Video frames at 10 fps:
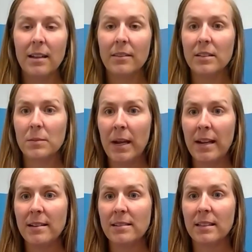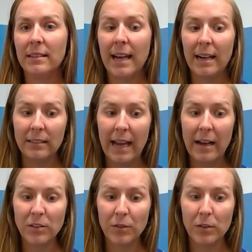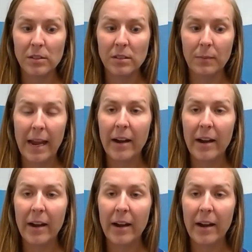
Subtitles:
the space, and that allows for some